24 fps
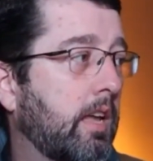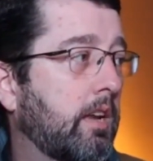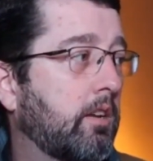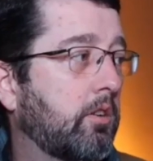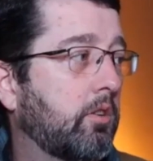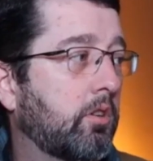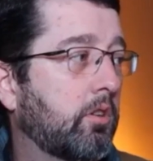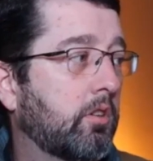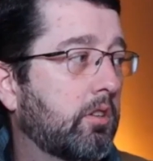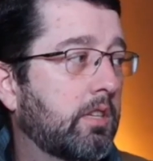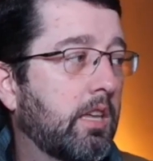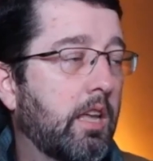And you
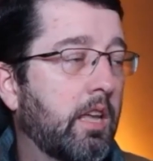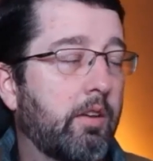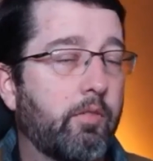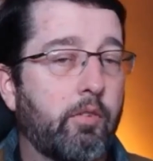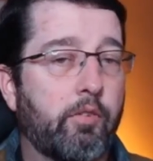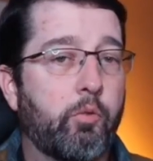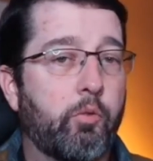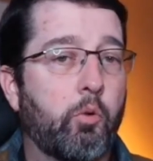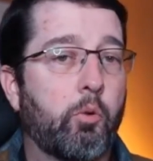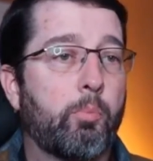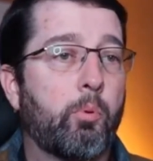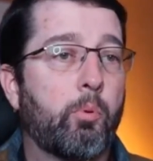can see I have a
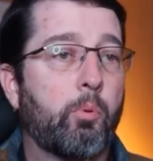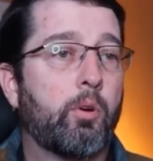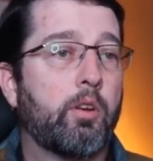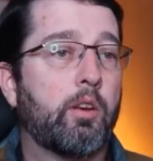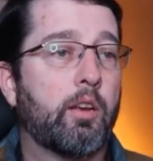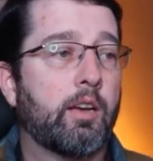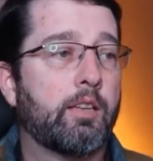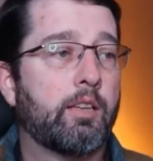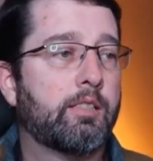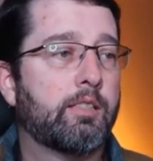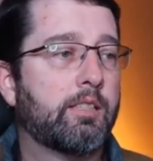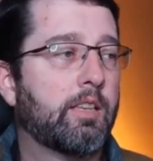
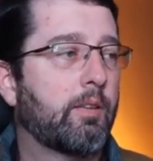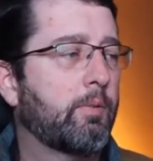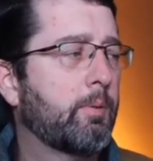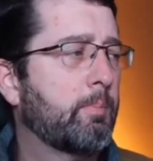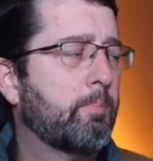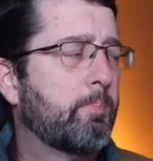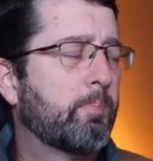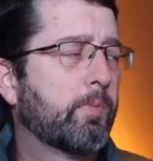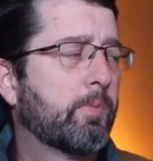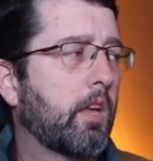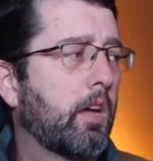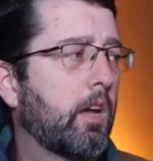
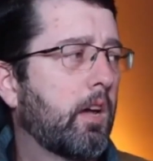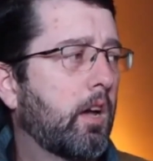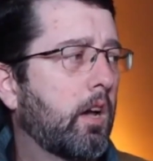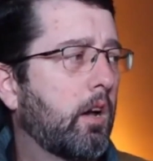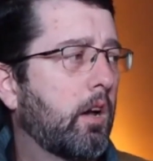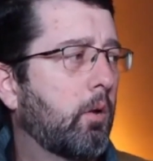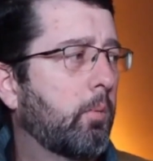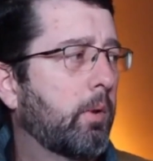4.97.